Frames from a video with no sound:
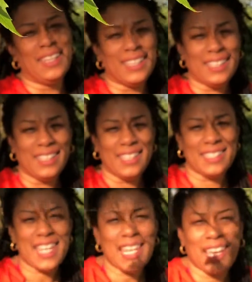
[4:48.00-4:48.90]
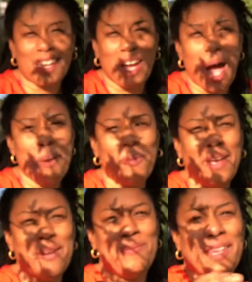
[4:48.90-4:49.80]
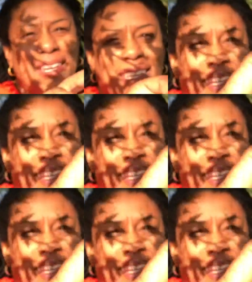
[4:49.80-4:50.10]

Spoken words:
Mm-hmm. Is that like a cobweb? Like,